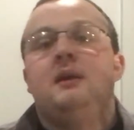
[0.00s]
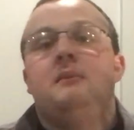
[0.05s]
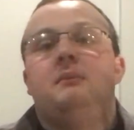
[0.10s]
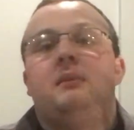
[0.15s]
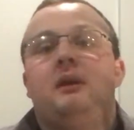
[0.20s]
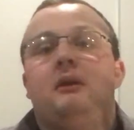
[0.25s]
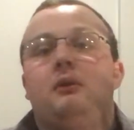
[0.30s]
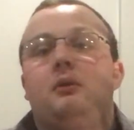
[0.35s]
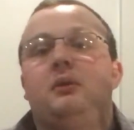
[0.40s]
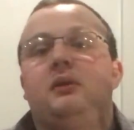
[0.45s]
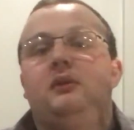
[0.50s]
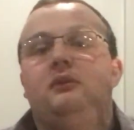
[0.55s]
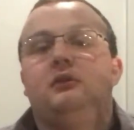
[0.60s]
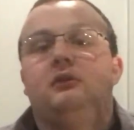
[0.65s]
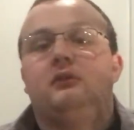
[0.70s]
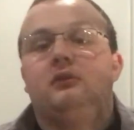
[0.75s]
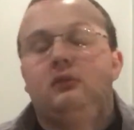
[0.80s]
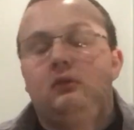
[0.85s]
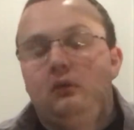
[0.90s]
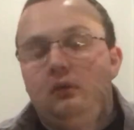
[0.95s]
but now we want to use it
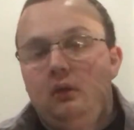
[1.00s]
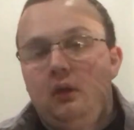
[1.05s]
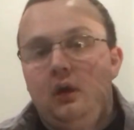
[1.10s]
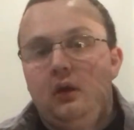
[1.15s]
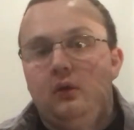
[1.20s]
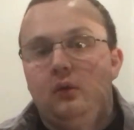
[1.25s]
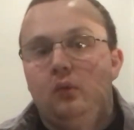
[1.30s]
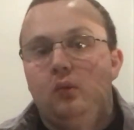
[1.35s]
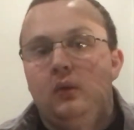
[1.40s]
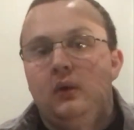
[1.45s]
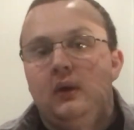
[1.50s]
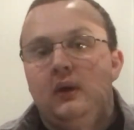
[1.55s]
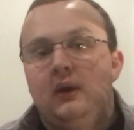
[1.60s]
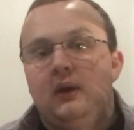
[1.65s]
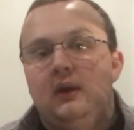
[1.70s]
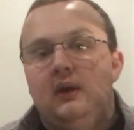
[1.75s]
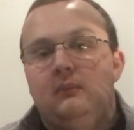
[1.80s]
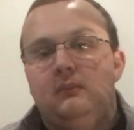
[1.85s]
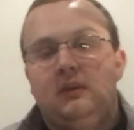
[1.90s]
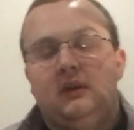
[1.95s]
slow,
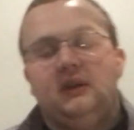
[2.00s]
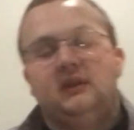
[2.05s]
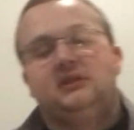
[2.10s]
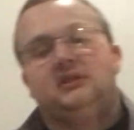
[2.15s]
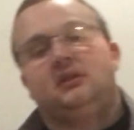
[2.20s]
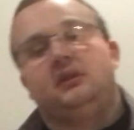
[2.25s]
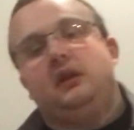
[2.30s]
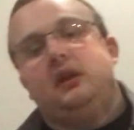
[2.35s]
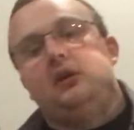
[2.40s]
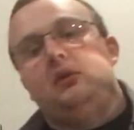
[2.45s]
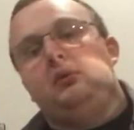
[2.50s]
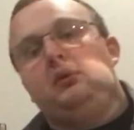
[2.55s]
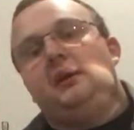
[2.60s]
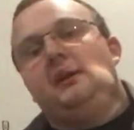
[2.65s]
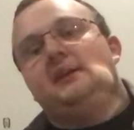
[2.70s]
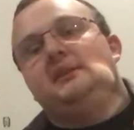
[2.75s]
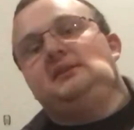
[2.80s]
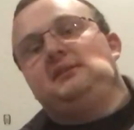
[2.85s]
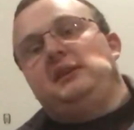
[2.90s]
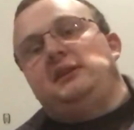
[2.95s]
because slow
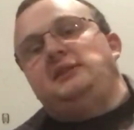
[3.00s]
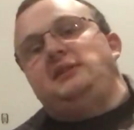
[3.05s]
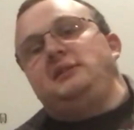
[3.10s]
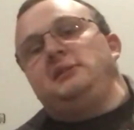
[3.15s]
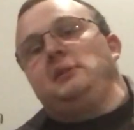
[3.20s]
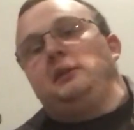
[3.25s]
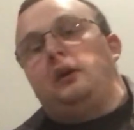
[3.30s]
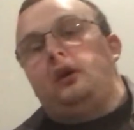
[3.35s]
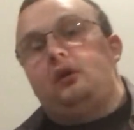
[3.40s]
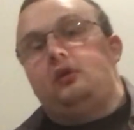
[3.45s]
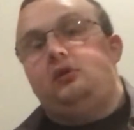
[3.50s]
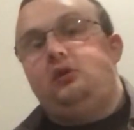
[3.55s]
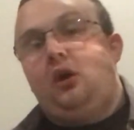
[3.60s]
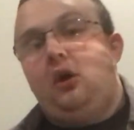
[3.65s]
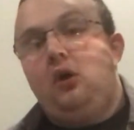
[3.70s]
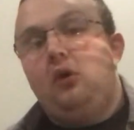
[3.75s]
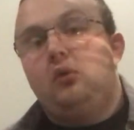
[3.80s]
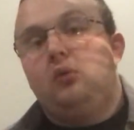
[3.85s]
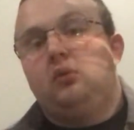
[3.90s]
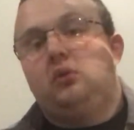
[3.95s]
gets us our
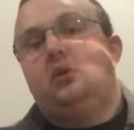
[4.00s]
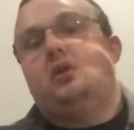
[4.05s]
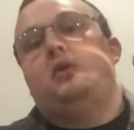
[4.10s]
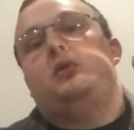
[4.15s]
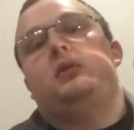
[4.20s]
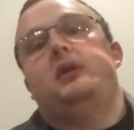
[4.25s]
tone,